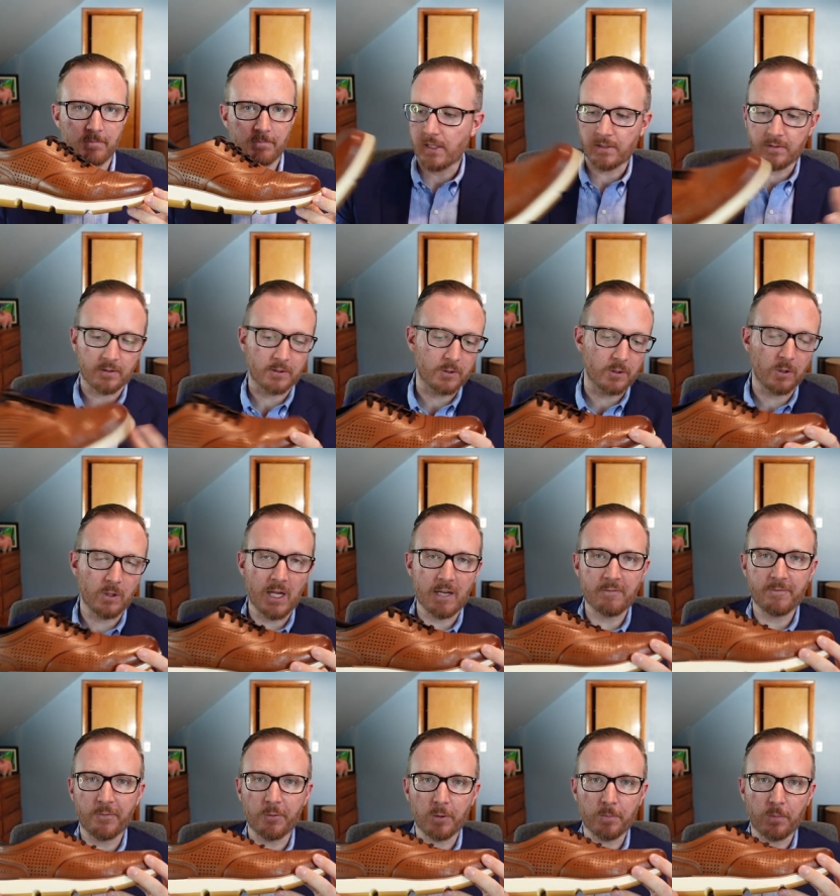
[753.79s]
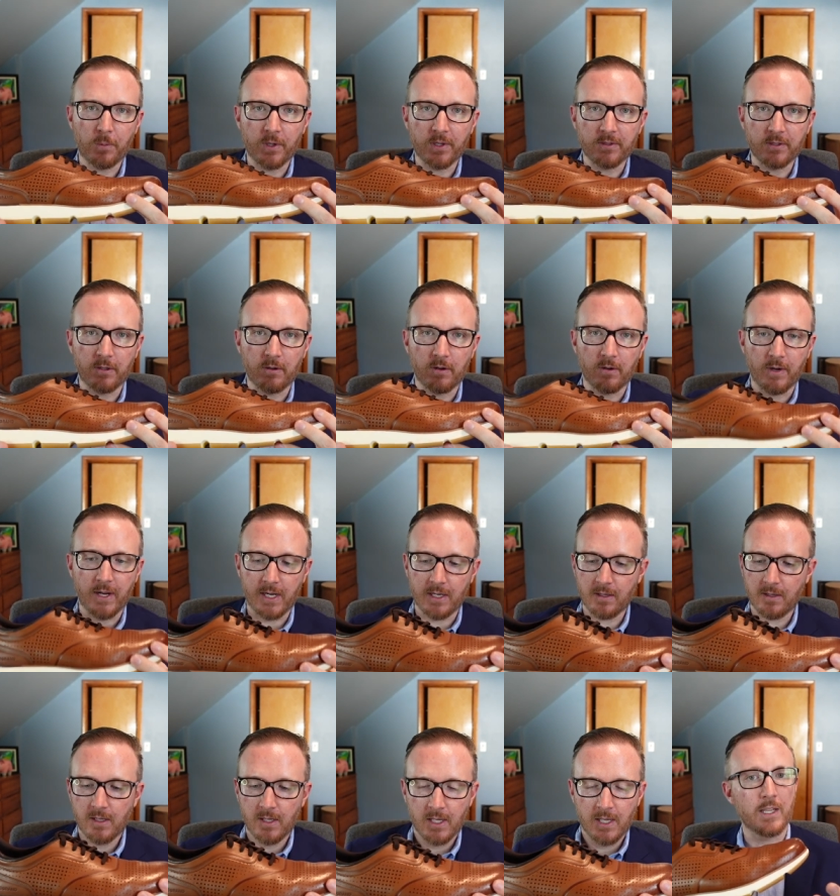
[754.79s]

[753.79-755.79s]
That's the Cole Haan 4.0 grand.